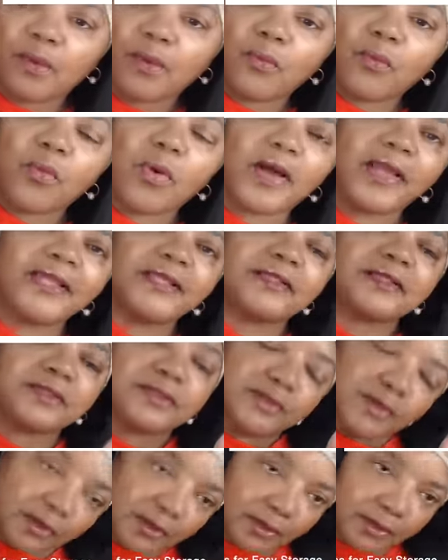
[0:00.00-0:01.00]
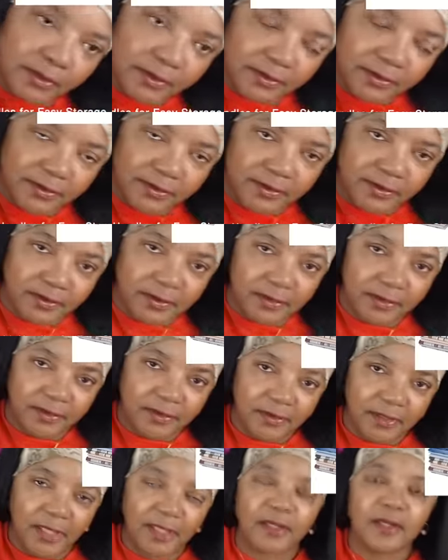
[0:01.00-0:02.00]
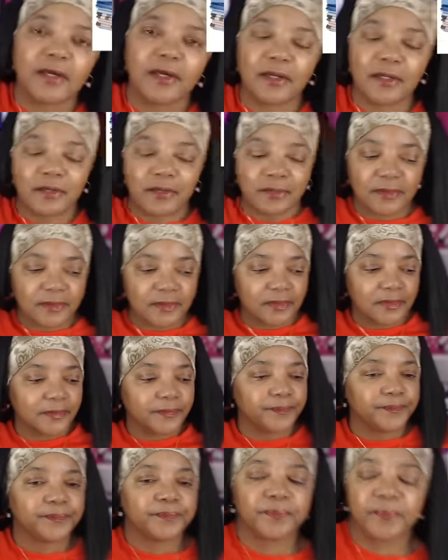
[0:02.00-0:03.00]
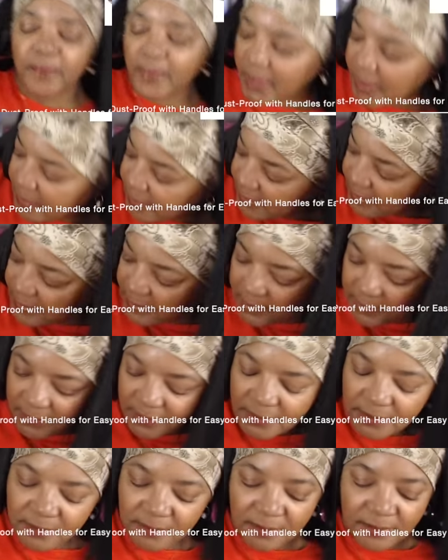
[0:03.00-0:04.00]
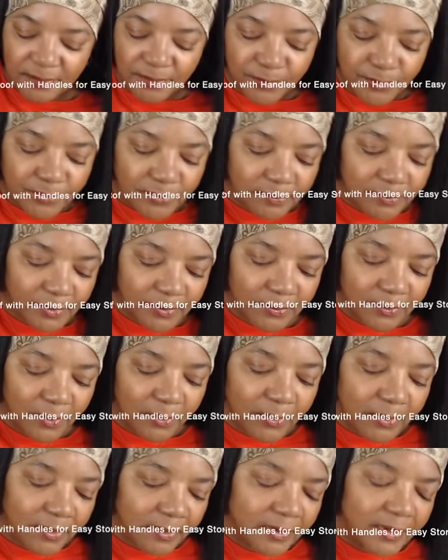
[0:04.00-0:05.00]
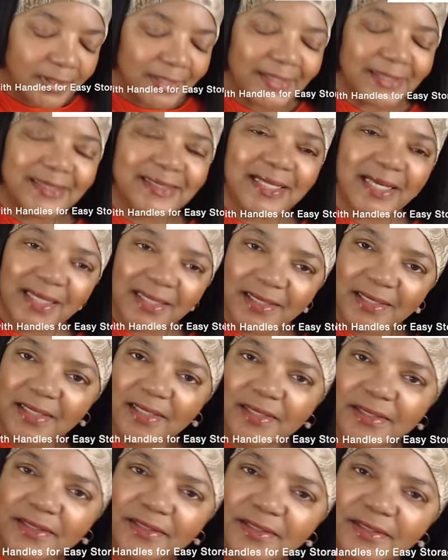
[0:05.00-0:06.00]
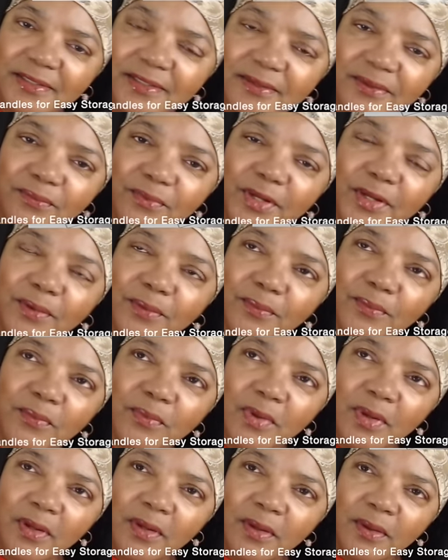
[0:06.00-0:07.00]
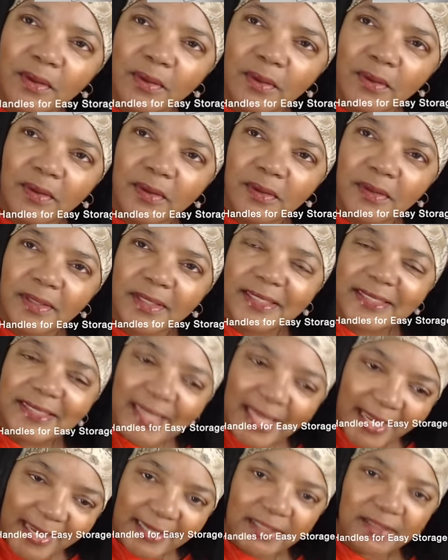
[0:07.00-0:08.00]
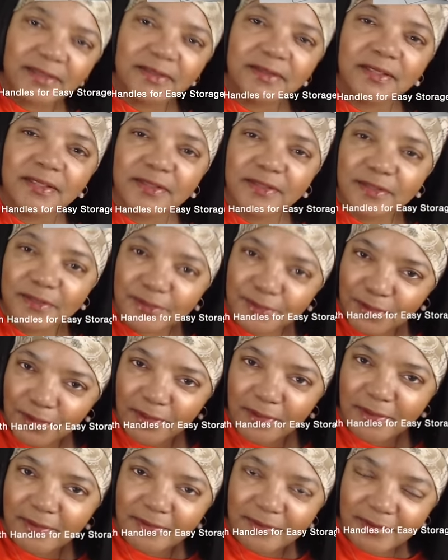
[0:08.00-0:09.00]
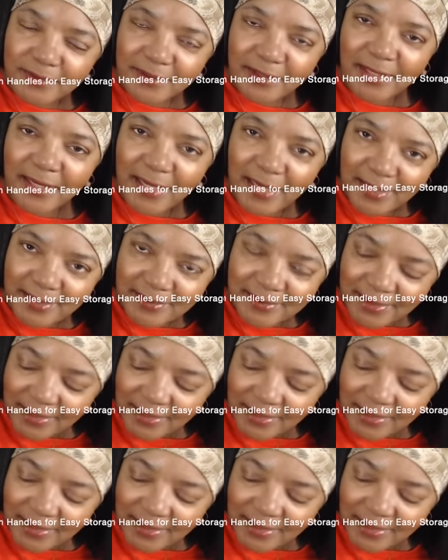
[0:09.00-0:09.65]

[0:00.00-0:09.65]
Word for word: whites, darks, and colors. I think that's the normal. Or delicates, wait, light, dark, and